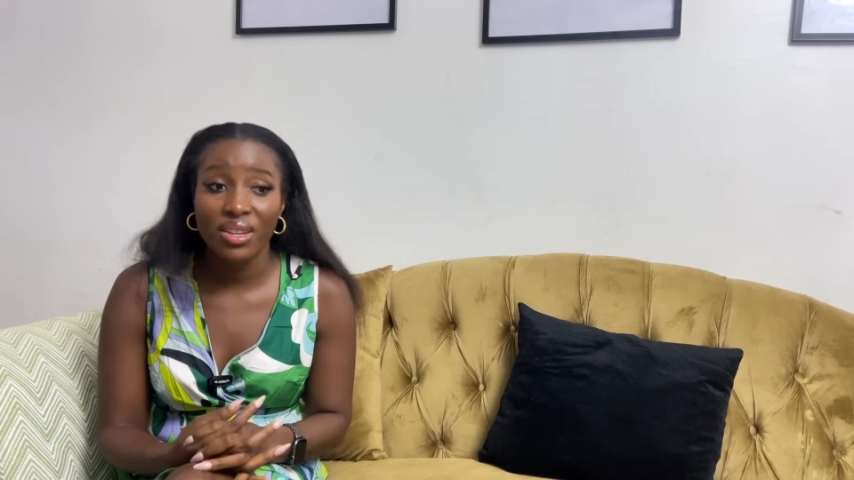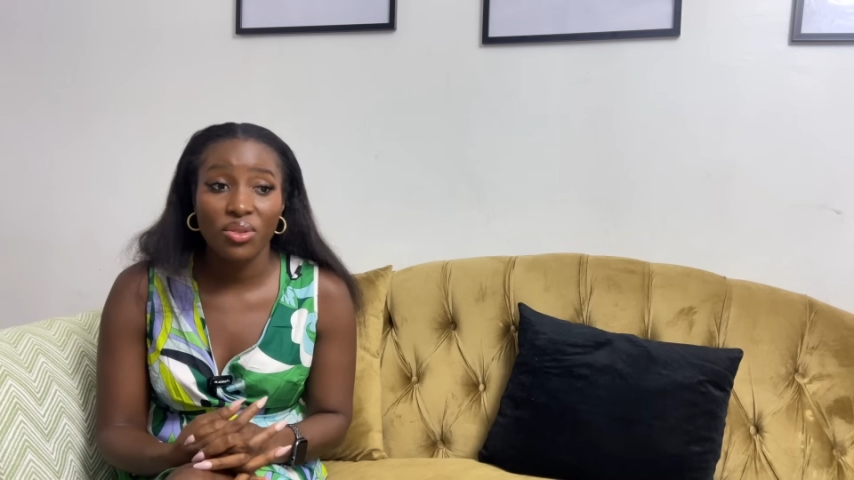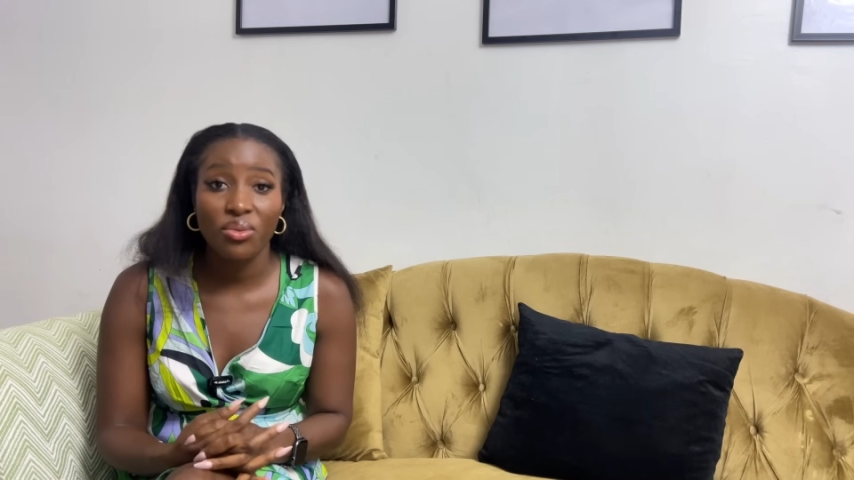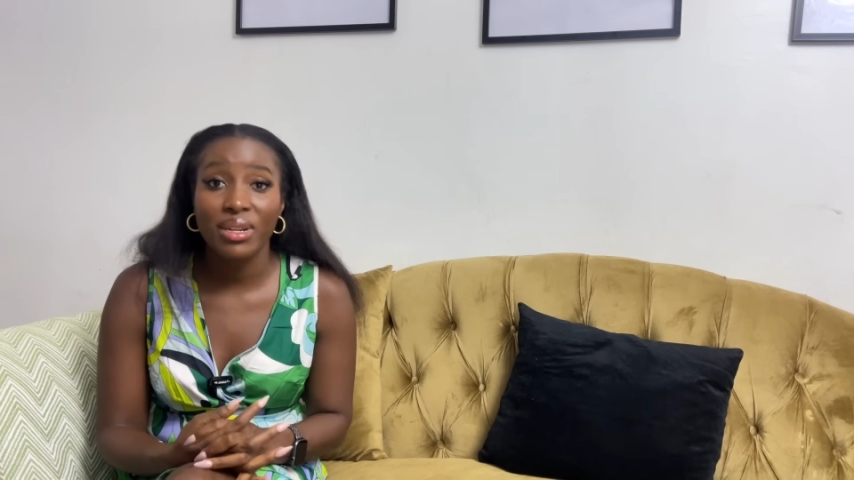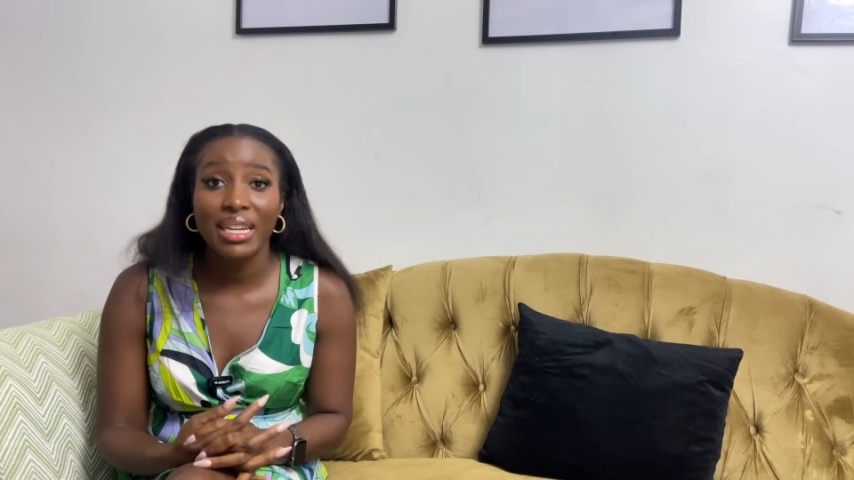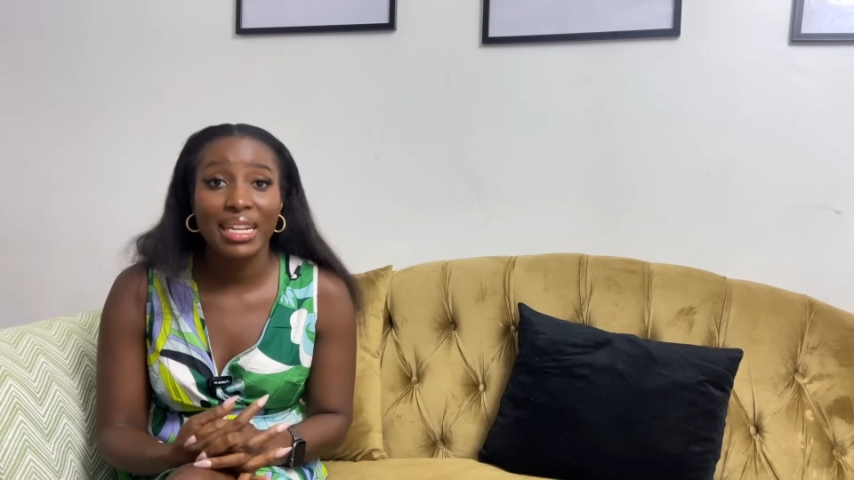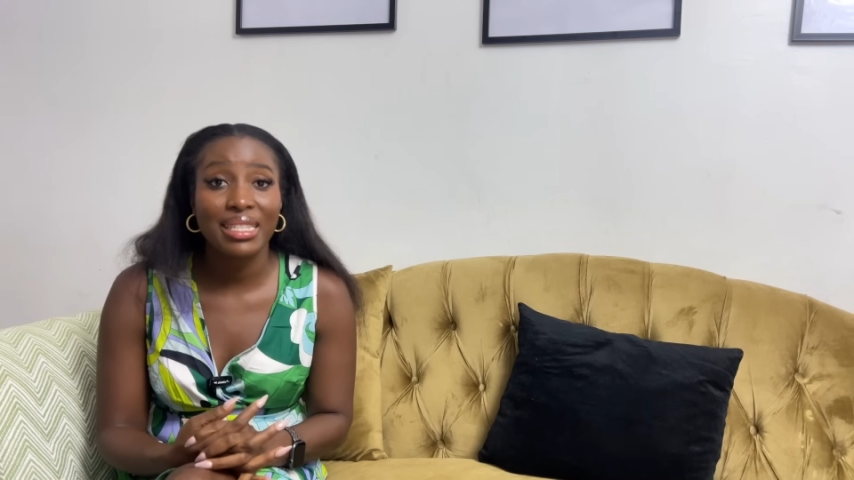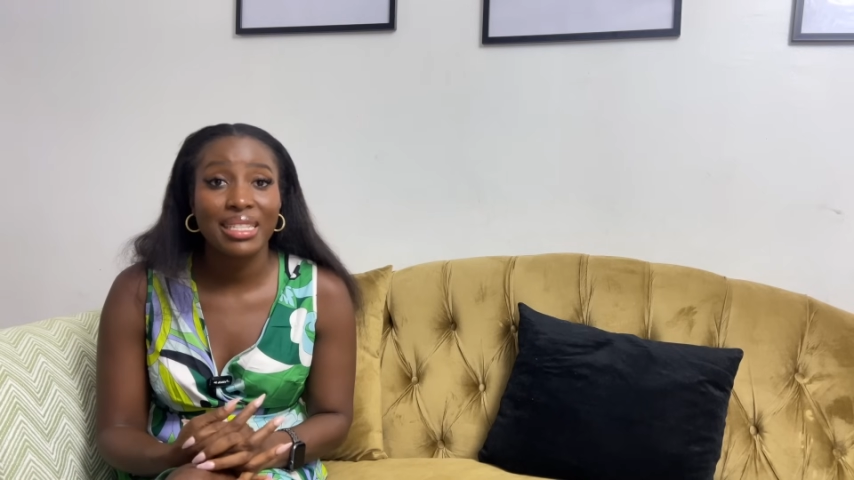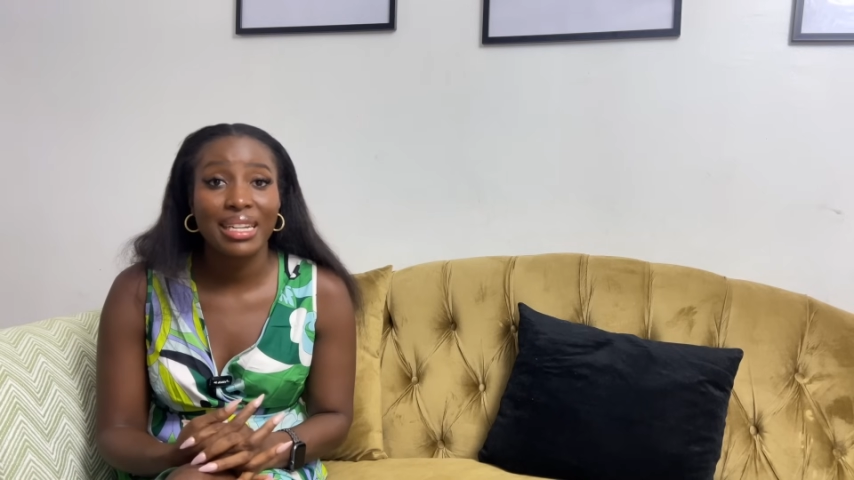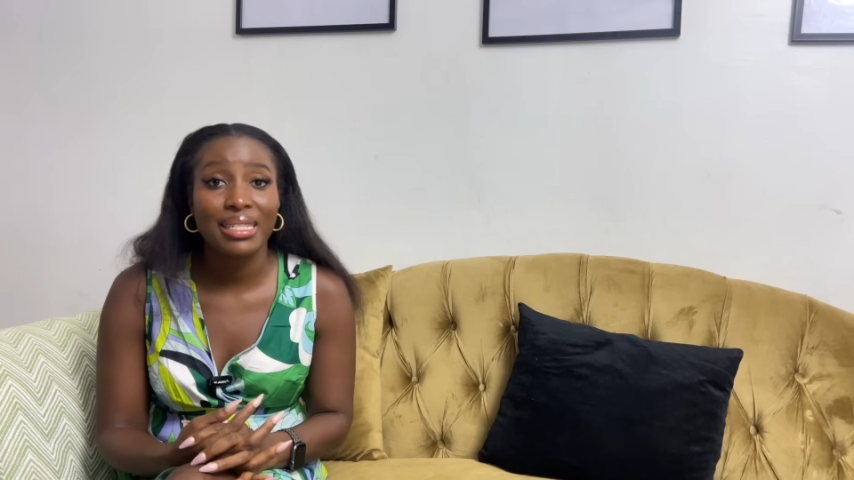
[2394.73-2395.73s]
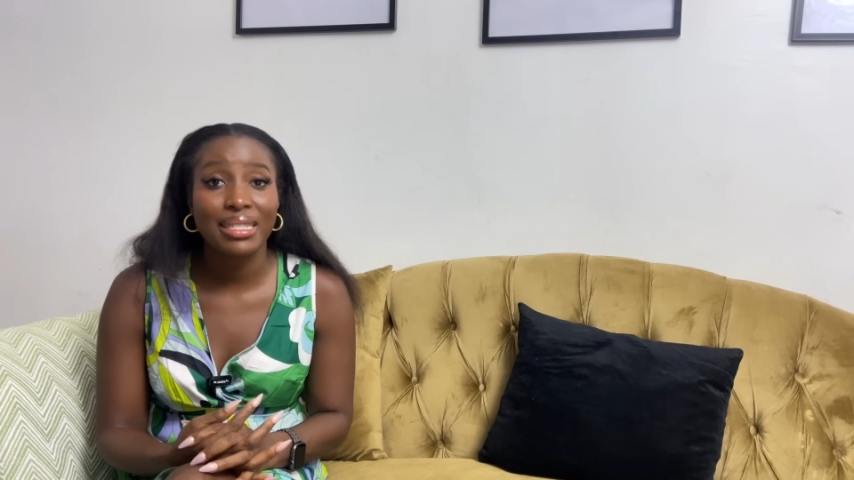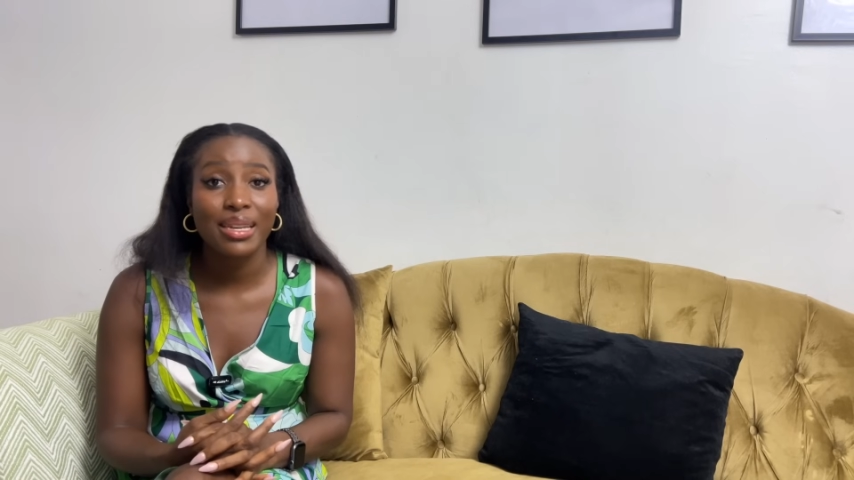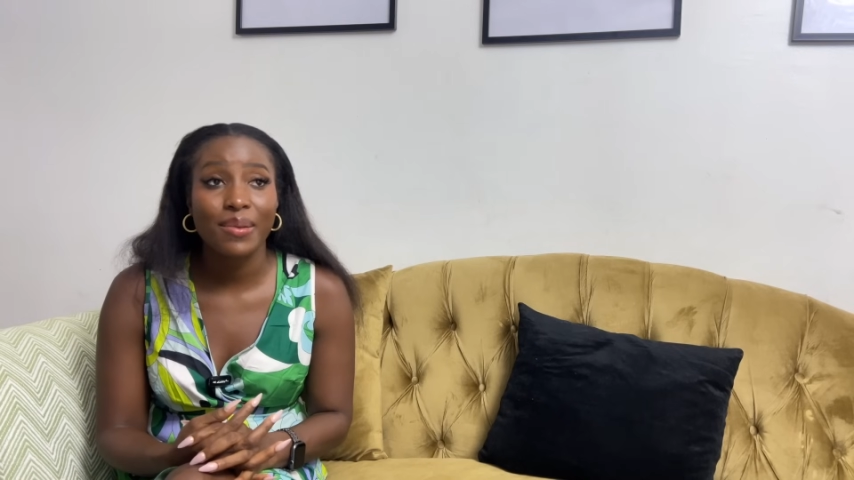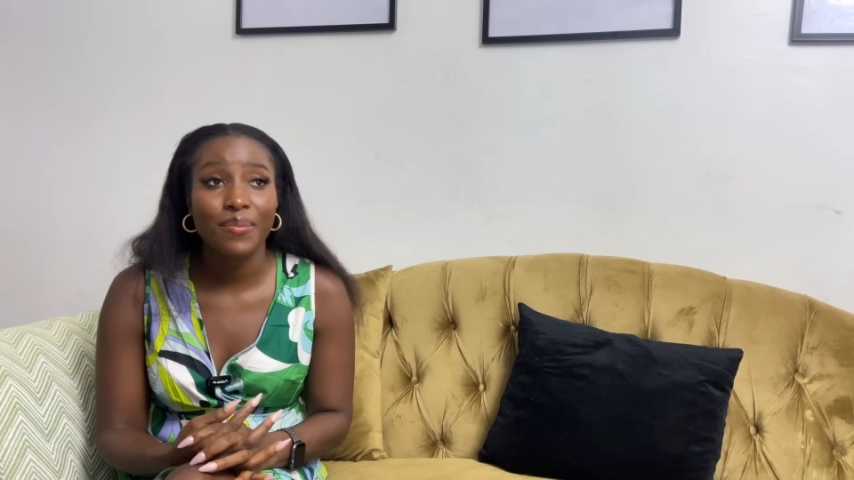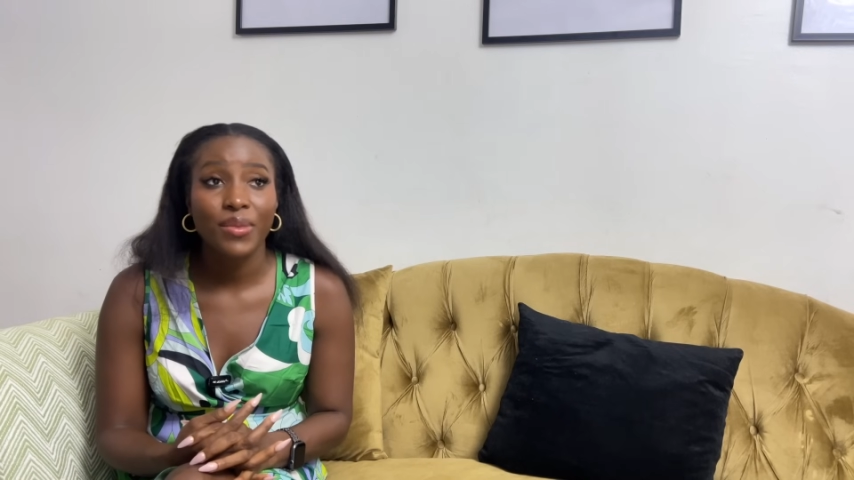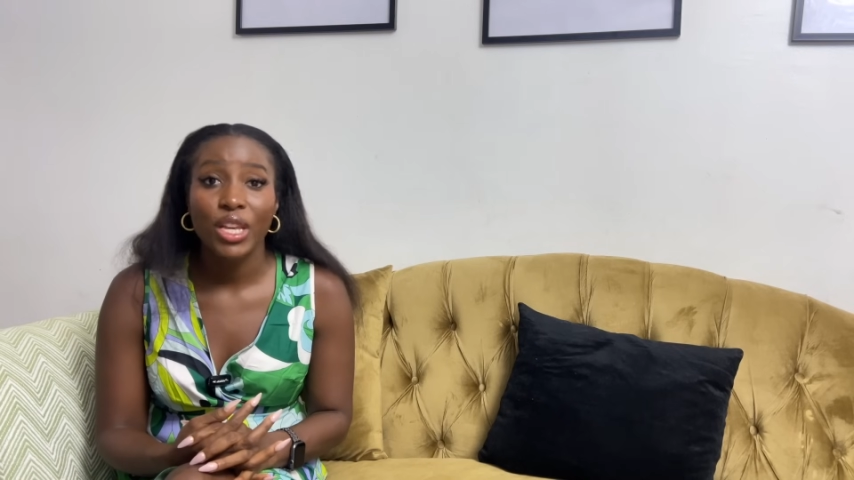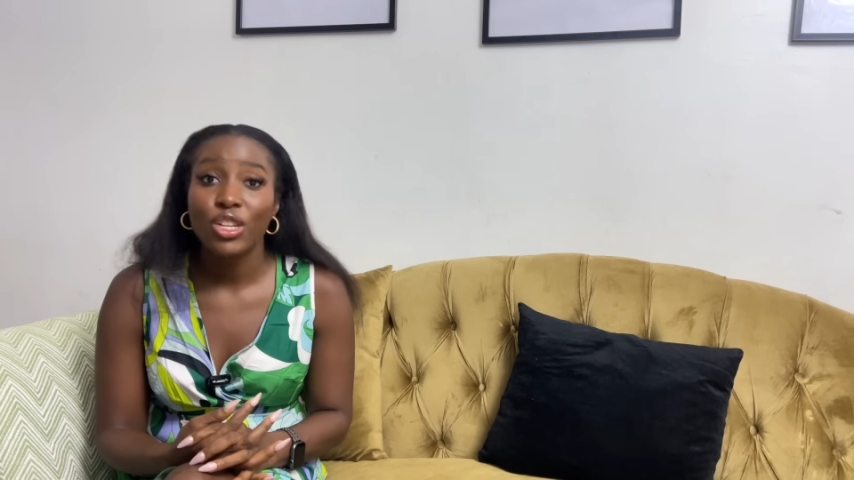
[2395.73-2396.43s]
you won't get that same